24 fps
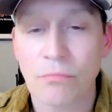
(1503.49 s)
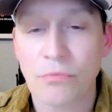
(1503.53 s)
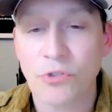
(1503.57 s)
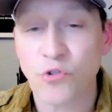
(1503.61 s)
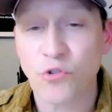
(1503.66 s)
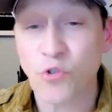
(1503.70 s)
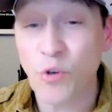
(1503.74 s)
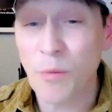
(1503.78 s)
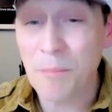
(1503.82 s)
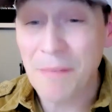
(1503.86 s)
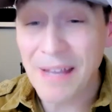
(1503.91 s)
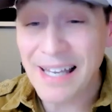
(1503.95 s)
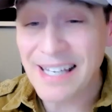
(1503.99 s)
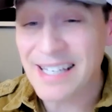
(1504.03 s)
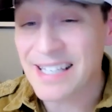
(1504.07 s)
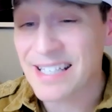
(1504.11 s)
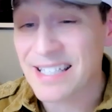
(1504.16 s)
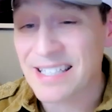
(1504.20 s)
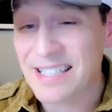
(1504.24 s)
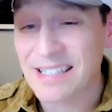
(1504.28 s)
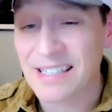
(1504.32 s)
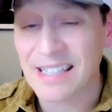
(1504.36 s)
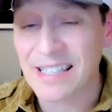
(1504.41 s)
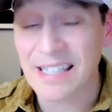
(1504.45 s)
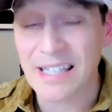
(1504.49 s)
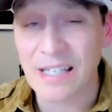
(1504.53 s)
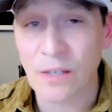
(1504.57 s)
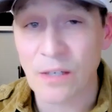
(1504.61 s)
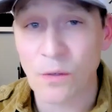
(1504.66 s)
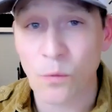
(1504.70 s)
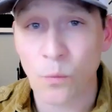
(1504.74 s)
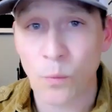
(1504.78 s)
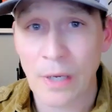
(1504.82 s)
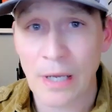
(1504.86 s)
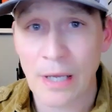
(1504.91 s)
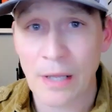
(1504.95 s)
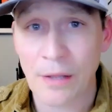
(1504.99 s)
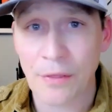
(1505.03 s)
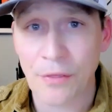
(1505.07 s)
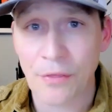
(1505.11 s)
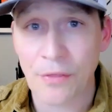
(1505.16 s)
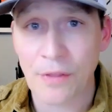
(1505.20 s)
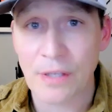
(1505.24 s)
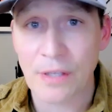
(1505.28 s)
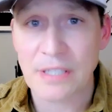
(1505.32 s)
tremendously with